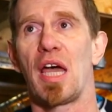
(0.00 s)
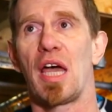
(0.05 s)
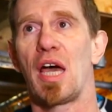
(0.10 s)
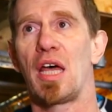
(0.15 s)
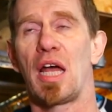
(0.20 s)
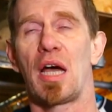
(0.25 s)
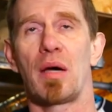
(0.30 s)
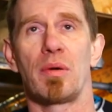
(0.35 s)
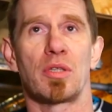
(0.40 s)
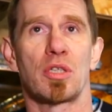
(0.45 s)

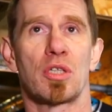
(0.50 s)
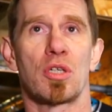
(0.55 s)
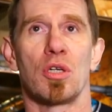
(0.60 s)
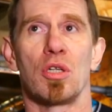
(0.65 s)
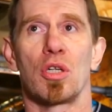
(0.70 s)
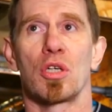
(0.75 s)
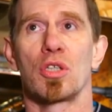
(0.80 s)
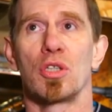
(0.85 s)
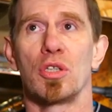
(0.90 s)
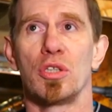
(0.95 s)
and I would
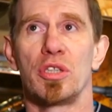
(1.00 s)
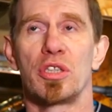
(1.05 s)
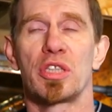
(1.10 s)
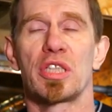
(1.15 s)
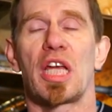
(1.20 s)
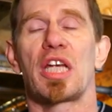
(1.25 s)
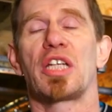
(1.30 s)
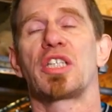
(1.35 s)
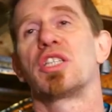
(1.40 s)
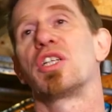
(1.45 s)
call a good
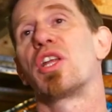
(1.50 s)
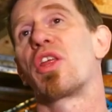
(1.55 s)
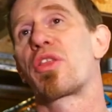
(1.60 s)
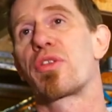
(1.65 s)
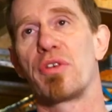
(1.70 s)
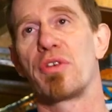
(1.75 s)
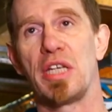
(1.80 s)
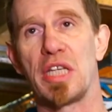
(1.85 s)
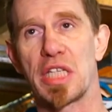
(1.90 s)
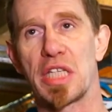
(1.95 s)
session a
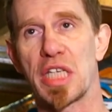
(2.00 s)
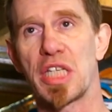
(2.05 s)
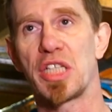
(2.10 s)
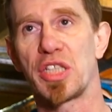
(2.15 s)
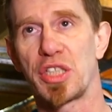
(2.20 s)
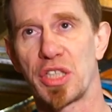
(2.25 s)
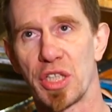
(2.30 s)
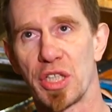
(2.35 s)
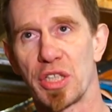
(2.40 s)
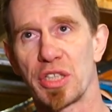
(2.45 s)
3
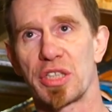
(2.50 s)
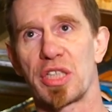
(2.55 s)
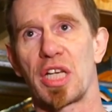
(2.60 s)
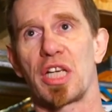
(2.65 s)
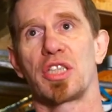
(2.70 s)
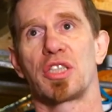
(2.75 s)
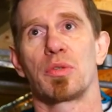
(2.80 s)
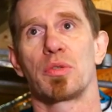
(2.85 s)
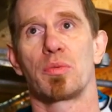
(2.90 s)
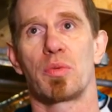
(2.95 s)
t-shirt
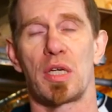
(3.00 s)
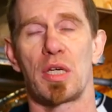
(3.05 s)
session,